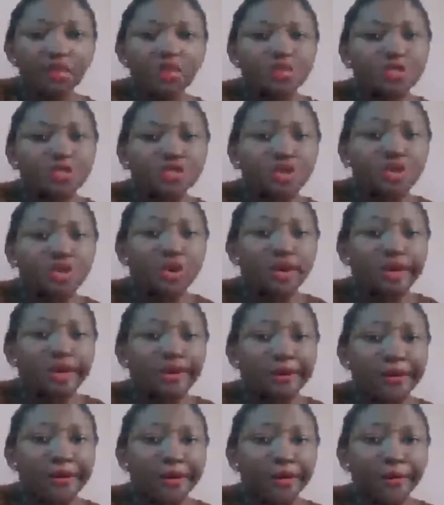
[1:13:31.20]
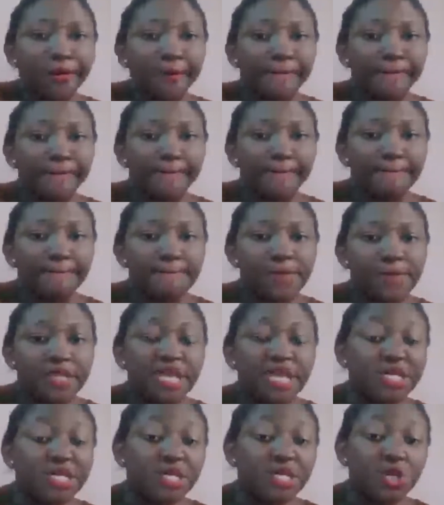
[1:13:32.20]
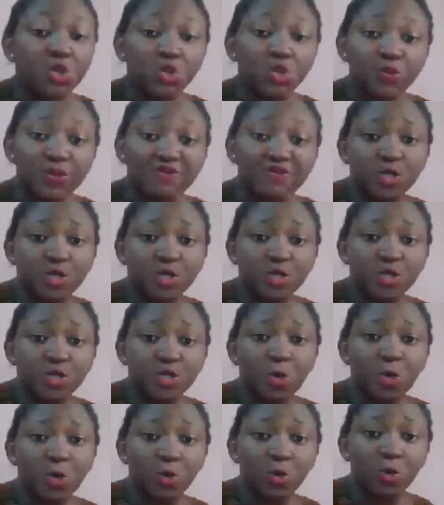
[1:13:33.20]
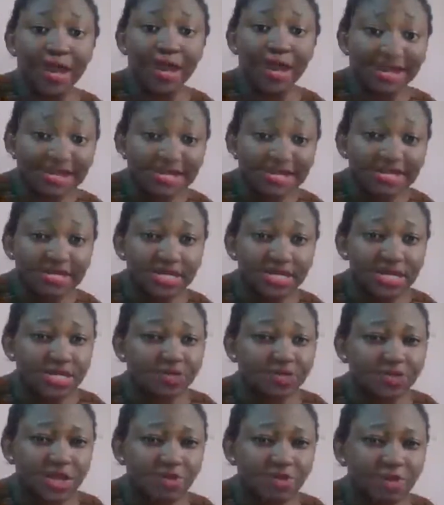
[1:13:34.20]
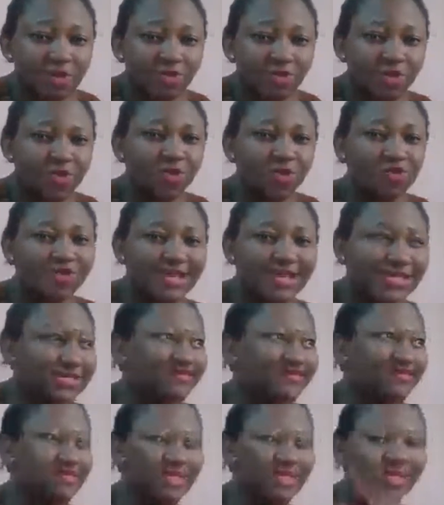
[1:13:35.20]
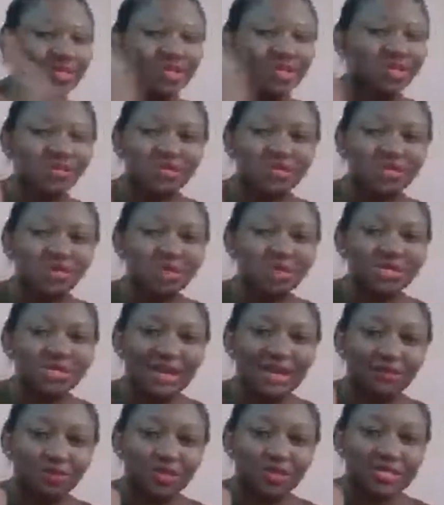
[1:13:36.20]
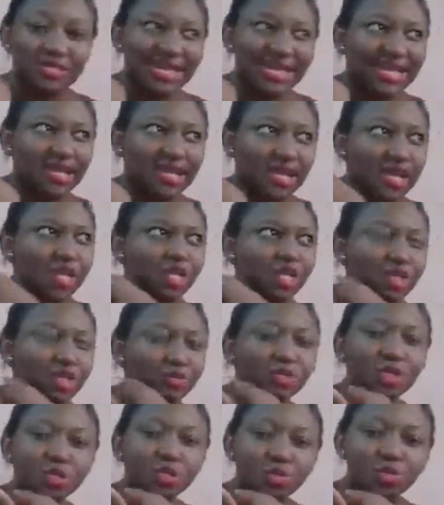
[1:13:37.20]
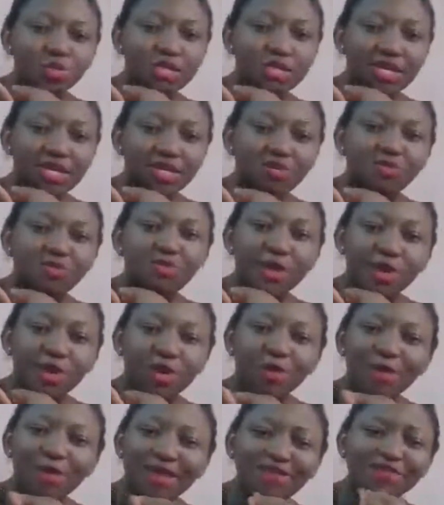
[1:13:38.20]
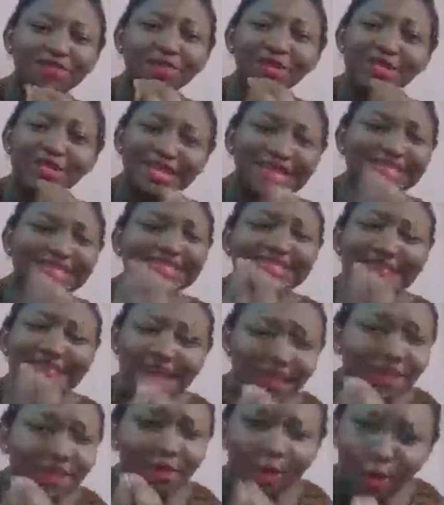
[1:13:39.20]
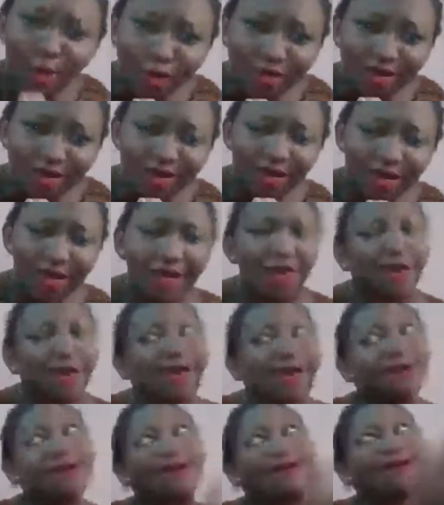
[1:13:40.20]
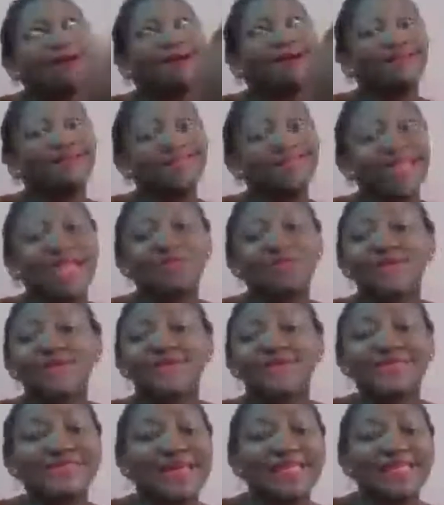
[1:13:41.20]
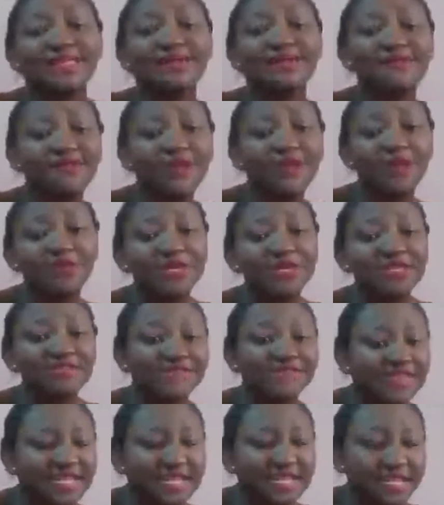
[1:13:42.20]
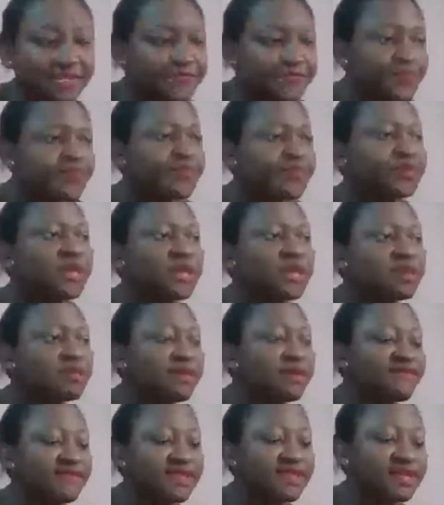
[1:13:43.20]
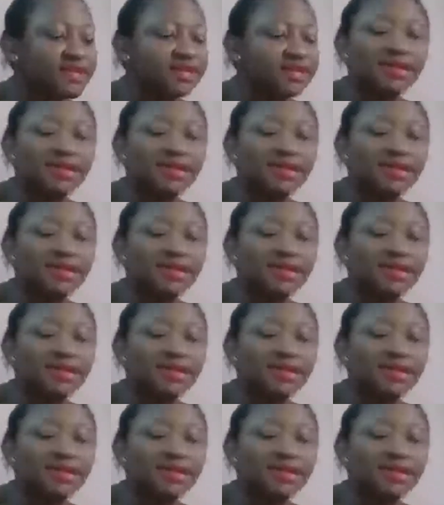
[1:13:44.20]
So but then it's a good place to unwind, especially when you want to rest from the stress of this hustling and bustling. Like you just go there, you wake up and you will not yet care on. Ha! That's one of the things I love about being in the village. My village.